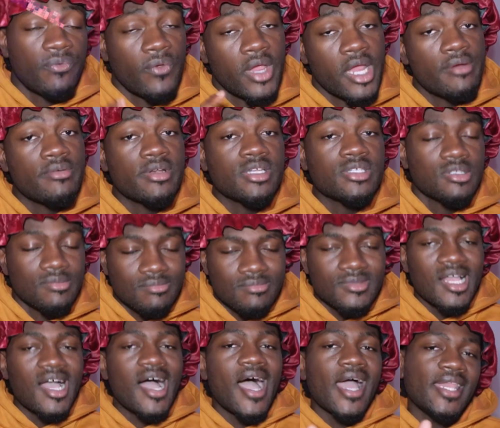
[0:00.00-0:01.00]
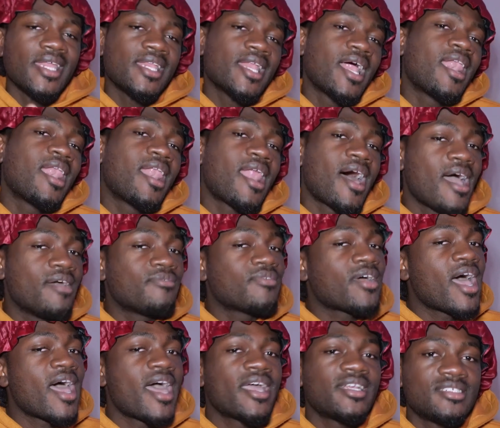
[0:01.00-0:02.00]
if you're hearing this, I need that live
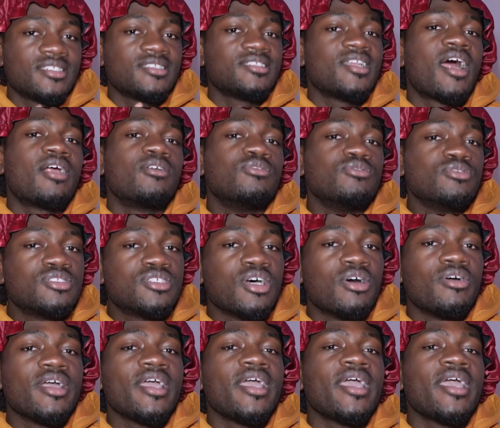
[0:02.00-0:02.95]
action Naruto